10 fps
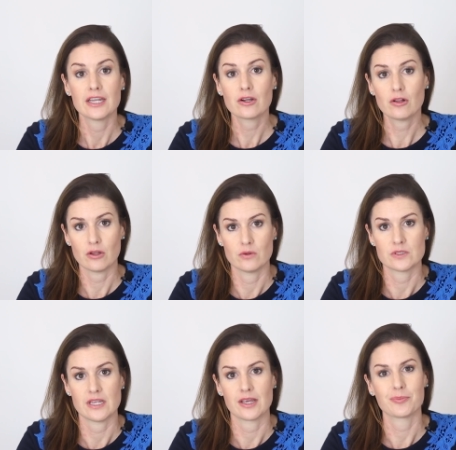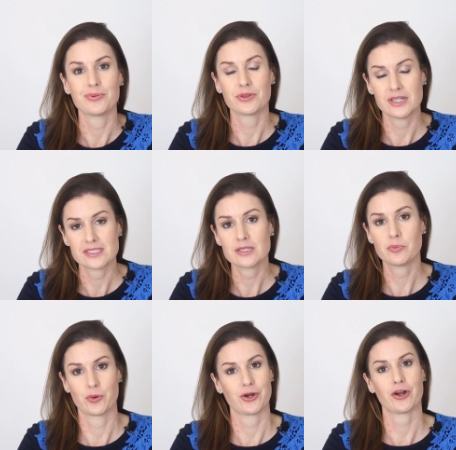In closing, please
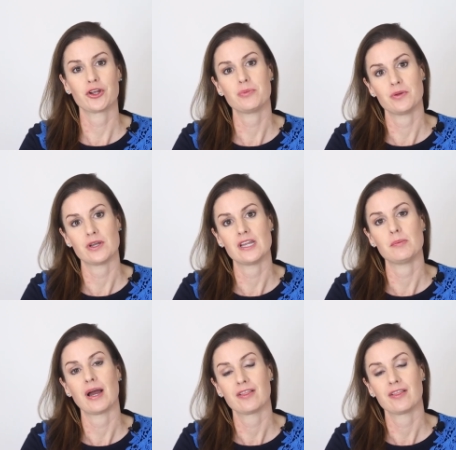support our community